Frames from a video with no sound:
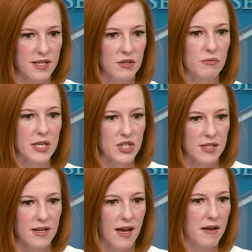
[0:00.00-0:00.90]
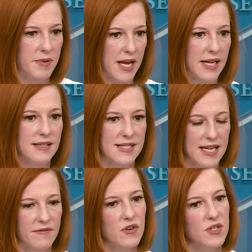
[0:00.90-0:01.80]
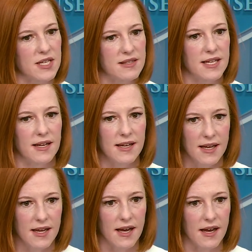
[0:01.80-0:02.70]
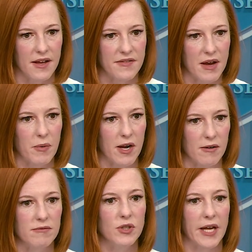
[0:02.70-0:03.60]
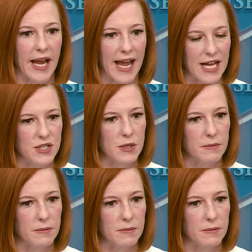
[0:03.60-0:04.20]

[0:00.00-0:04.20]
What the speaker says: in the region, but I can see if there's anything that we are looking ahead to.